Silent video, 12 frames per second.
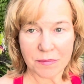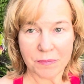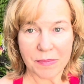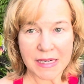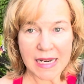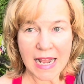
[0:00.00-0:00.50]

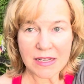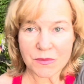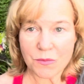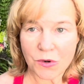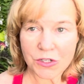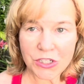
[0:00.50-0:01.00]
but it has
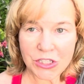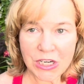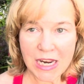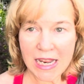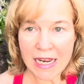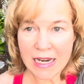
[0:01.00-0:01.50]
more
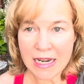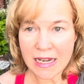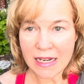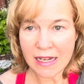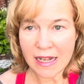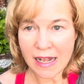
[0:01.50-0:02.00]
shade
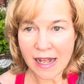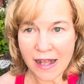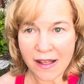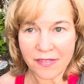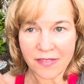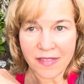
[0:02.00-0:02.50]

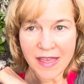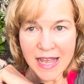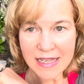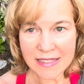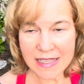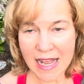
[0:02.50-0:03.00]
on that
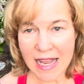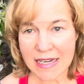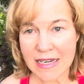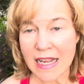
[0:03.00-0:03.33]
side.